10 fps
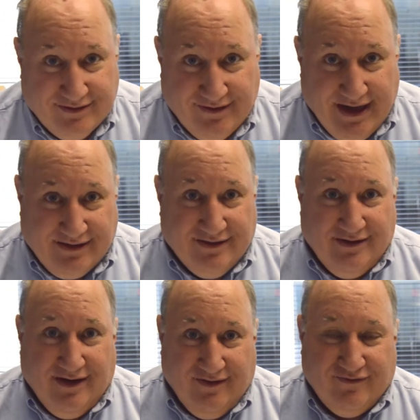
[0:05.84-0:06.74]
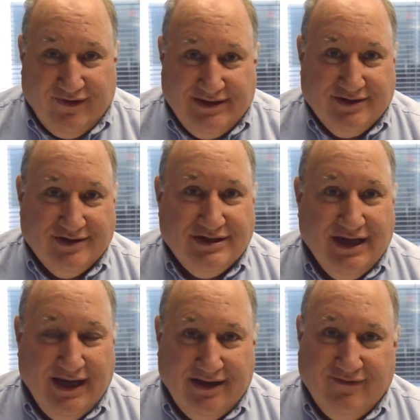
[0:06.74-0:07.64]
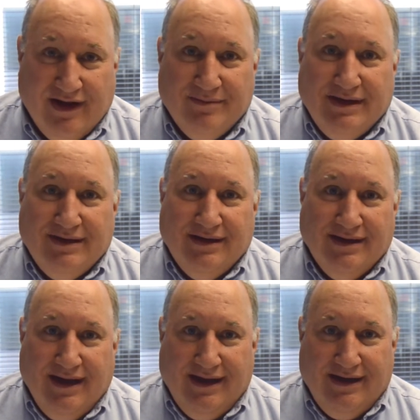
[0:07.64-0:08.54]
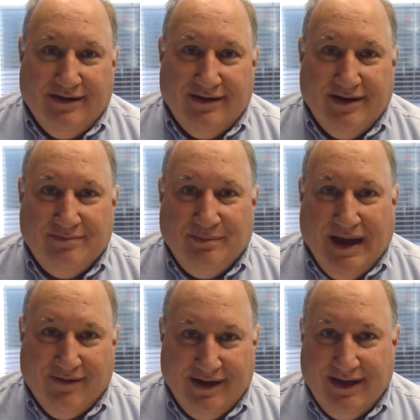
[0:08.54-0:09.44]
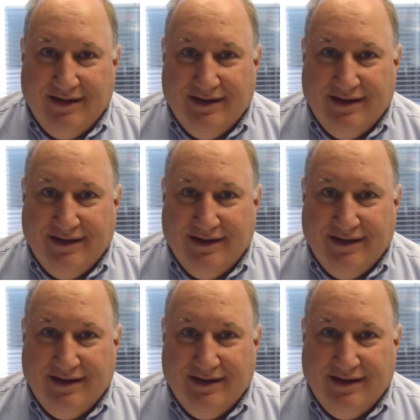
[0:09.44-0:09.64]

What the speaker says: Director of Research and Development here at Powernet,